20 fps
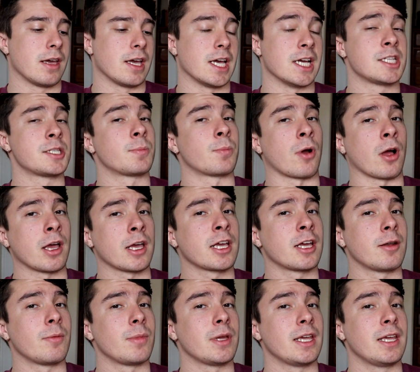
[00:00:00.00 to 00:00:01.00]
it's probably
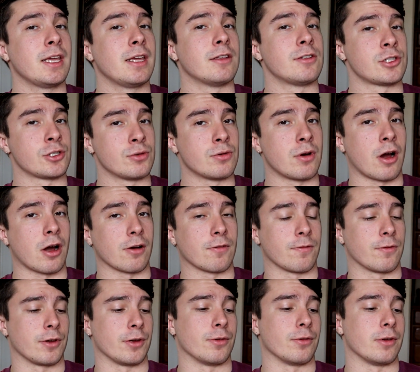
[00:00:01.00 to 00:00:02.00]
going to be too hard
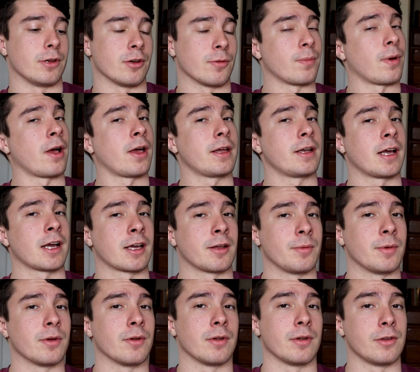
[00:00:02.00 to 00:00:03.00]
for you and you're probably not going
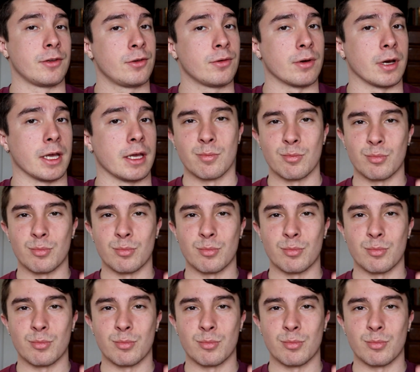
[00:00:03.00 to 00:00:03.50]
to be able to do it.